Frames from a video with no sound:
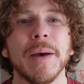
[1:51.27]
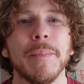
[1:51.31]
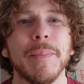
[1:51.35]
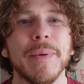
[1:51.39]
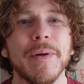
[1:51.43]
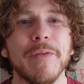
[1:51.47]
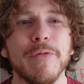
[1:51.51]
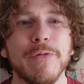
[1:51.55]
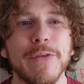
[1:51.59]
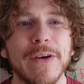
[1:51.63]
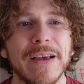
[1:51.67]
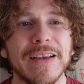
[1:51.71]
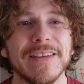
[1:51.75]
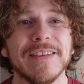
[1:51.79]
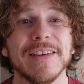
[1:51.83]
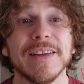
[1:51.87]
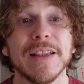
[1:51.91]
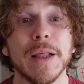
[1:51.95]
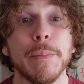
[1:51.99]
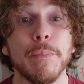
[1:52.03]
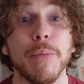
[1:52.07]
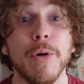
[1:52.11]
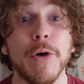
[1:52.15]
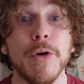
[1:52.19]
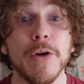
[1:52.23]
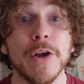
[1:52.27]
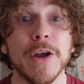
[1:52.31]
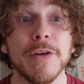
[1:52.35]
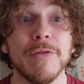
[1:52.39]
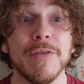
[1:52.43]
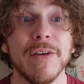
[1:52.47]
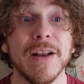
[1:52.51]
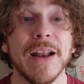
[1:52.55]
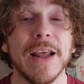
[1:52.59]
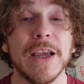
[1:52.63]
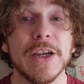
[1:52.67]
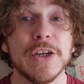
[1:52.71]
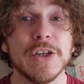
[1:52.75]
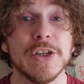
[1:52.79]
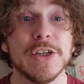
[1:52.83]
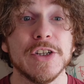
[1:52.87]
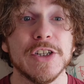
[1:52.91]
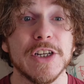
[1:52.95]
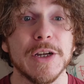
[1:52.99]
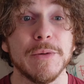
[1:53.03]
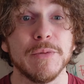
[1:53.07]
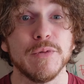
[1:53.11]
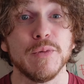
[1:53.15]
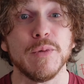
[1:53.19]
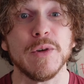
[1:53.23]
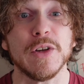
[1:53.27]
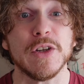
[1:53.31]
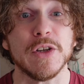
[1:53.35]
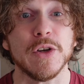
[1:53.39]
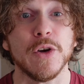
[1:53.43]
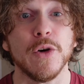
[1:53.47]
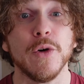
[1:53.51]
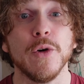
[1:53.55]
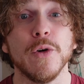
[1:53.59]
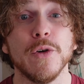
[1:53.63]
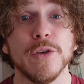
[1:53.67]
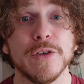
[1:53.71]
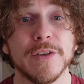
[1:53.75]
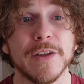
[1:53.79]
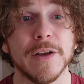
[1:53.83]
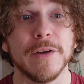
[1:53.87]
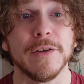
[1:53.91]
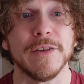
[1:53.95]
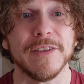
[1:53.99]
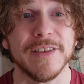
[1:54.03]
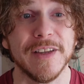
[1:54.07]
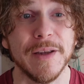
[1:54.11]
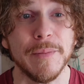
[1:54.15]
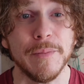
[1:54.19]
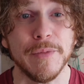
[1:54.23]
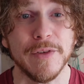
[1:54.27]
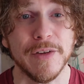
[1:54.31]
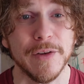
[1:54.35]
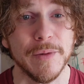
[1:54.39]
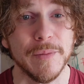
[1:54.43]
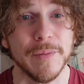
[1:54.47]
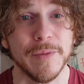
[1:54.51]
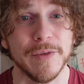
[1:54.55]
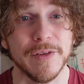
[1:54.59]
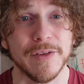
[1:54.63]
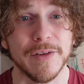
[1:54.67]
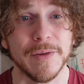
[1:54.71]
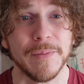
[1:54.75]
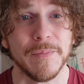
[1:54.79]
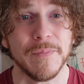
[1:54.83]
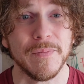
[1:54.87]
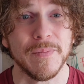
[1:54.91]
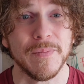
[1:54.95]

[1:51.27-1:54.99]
but fixing the broken relationships which cause those symptoms.